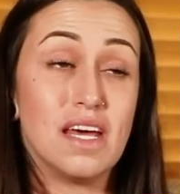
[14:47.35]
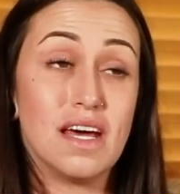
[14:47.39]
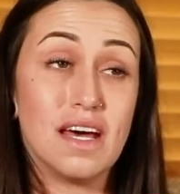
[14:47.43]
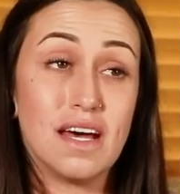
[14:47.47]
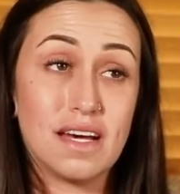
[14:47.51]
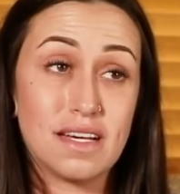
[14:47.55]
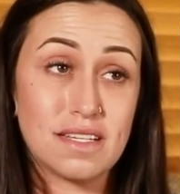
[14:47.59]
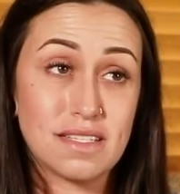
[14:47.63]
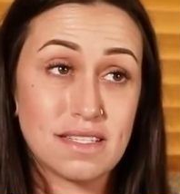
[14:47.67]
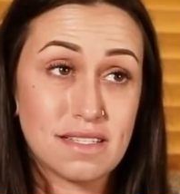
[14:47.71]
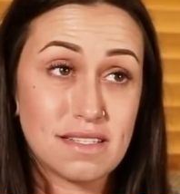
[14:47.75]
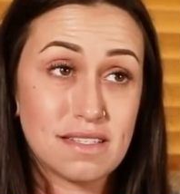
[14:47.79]

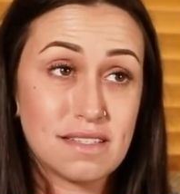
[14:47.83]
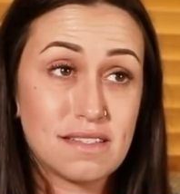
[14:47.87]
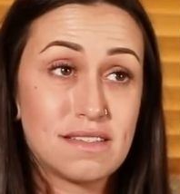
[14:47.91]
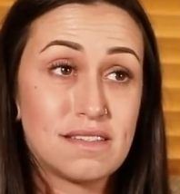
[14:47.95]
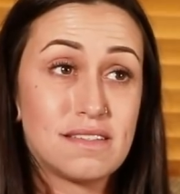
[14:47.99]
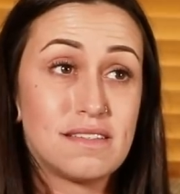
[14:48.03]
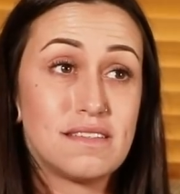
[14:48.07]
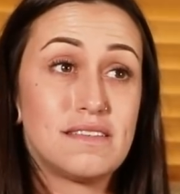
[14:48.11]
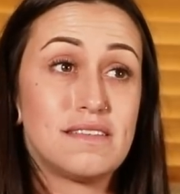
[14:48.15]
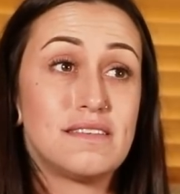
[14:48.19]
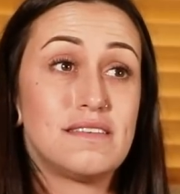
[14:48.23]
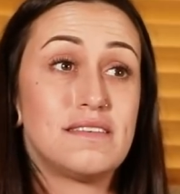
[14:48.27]
Yes.
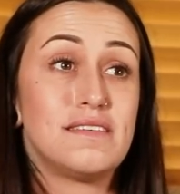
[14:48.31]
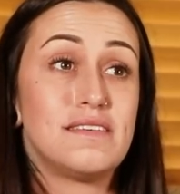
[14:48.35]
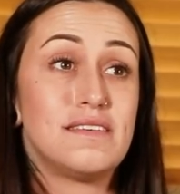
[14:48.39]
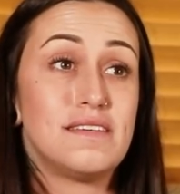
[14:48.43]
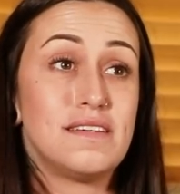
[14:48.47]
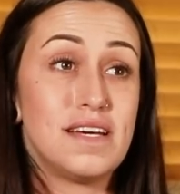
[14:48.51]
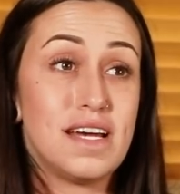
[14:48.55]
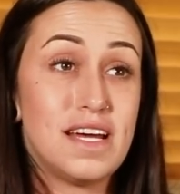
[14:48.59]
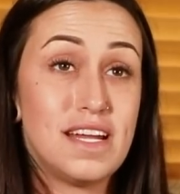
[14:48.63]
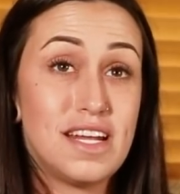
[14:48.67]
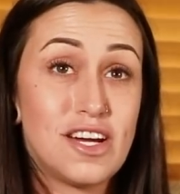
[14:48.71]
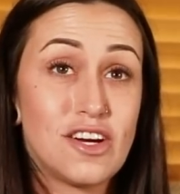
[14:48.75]

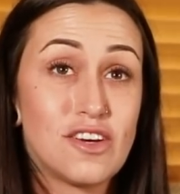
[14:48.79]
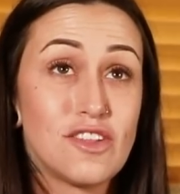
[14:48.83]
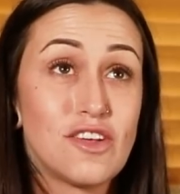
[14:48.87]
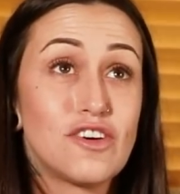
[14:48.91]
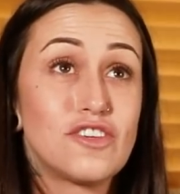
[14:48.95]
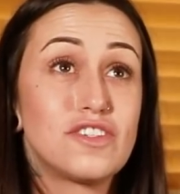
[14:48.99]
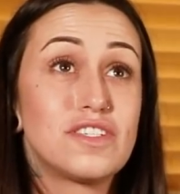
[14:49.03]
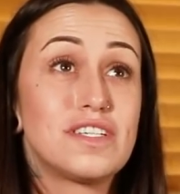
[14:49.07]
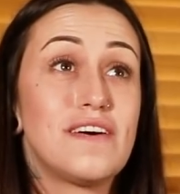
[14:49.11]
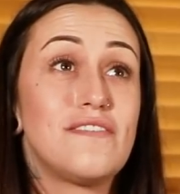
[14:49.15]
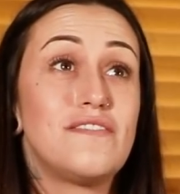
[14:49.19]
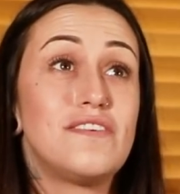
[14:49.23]
In here in
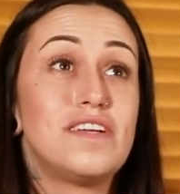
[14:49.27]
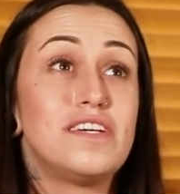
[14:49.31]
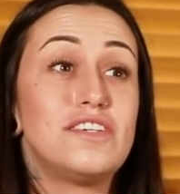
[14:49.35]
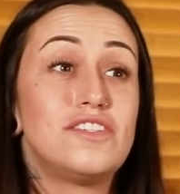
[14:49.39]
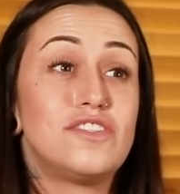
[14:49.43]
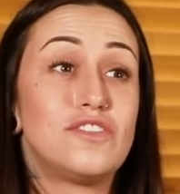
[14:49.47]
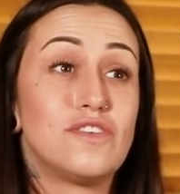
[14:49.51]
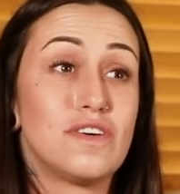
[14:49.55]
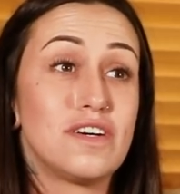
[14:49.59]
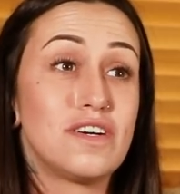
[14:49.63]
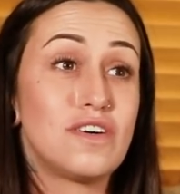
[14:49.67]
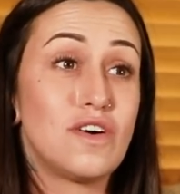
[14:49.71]
their
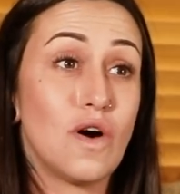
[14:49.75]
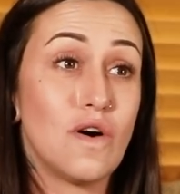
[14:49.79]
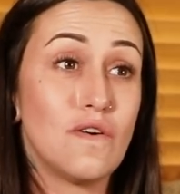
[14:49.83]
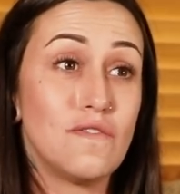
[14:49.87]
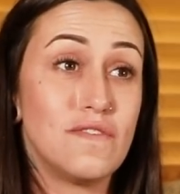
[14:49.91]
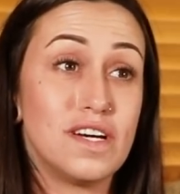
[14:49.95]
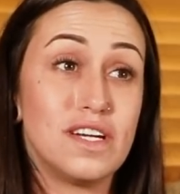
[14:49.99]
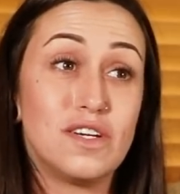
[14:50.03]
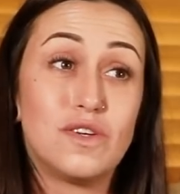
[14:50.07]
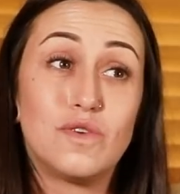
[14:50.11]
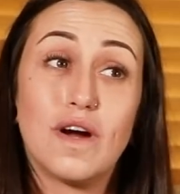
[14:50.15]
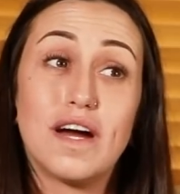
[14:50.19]
70s during
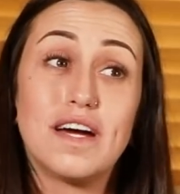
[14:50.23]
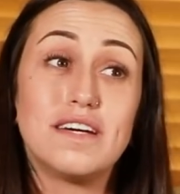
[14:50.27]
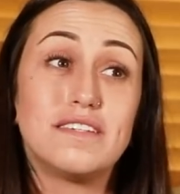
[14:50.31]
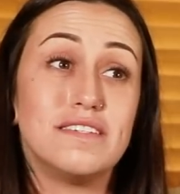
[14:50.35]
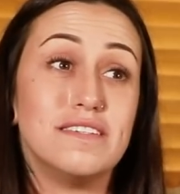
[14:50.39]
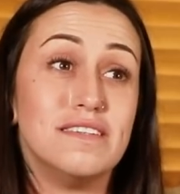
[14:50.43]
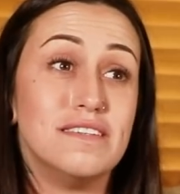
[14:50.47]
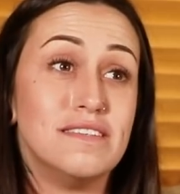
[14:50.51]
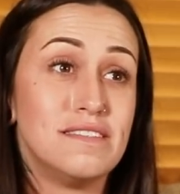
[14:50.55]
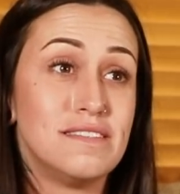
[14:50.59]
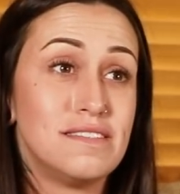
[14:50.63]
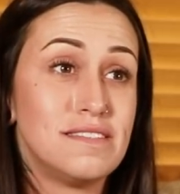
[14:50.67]
COVID.
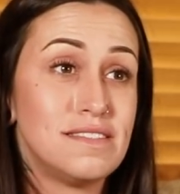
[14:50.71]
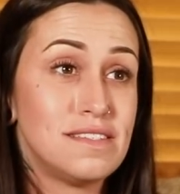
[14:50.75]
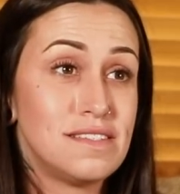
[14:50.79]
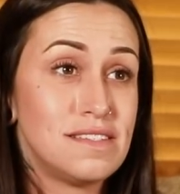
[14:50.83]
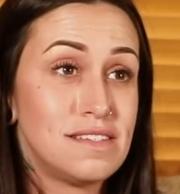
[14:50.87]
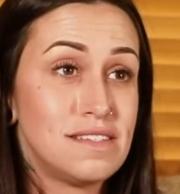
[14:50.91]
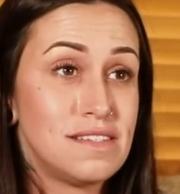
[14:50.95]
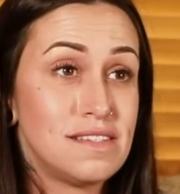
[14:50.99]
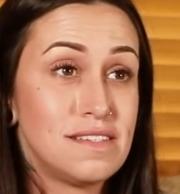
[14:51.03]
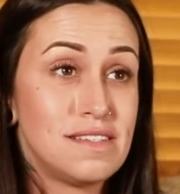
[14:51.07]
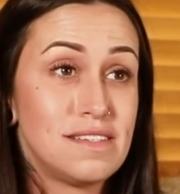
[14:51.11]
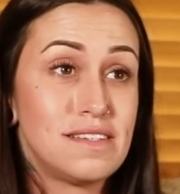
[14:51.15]
Crazy.
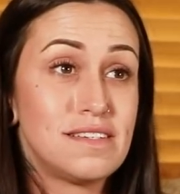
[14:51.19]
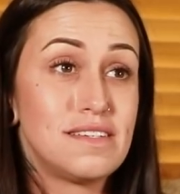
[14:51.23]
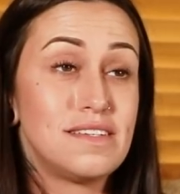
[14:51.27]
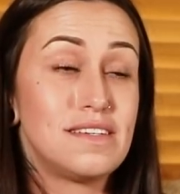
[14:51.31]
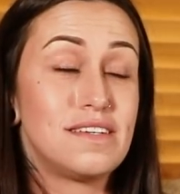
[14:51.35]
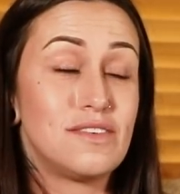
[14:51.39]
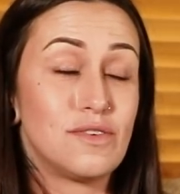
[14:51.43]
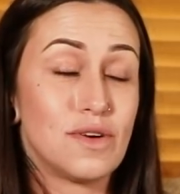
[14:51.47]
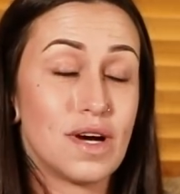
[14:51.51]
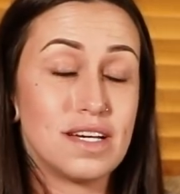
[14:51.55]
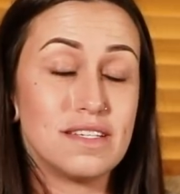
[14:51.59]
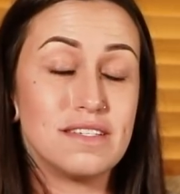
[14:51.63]

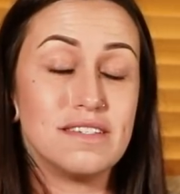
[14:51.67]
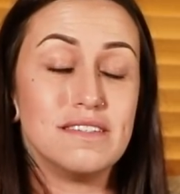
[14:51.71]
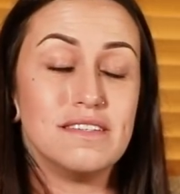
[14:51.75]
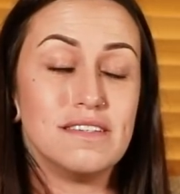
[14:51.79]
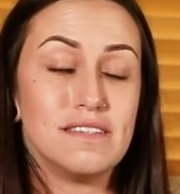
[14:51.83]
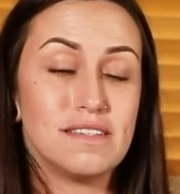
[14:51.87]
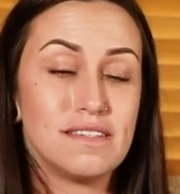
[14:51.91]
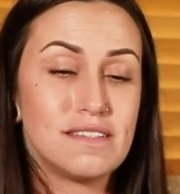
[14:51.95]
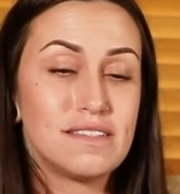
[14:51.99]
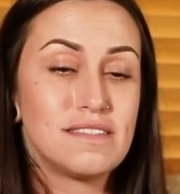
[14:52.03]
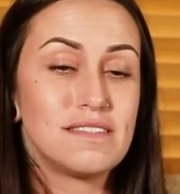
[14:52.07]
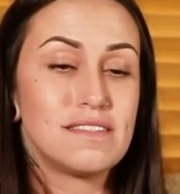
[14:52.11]

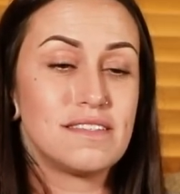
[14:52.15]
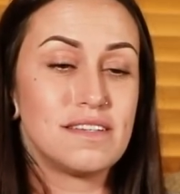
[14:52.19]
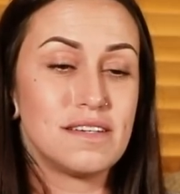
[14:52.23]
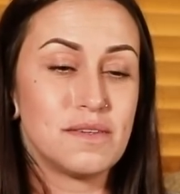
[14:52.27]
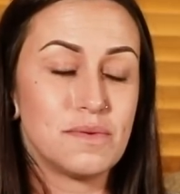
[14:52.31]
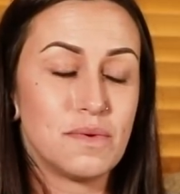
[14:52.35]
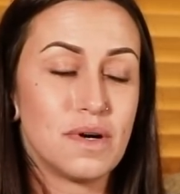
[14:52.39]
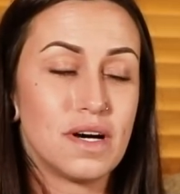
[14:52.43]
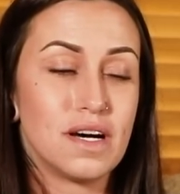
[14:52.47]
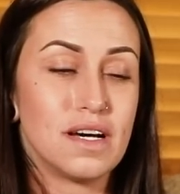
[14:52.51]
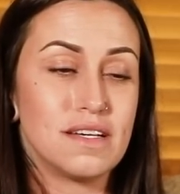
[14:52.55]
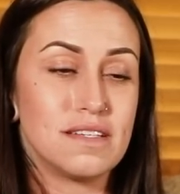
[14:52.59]
Crazy.
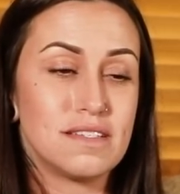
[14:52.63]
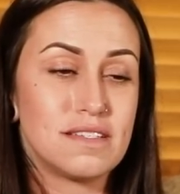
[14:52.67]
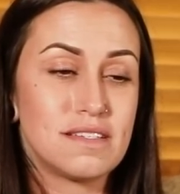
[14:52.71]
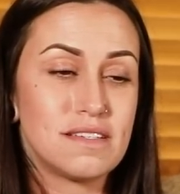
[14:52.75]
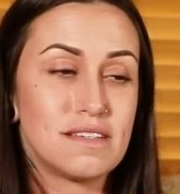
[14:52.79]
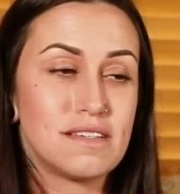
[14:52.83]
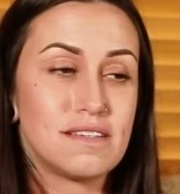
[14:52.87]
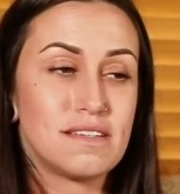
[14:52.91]
Wow.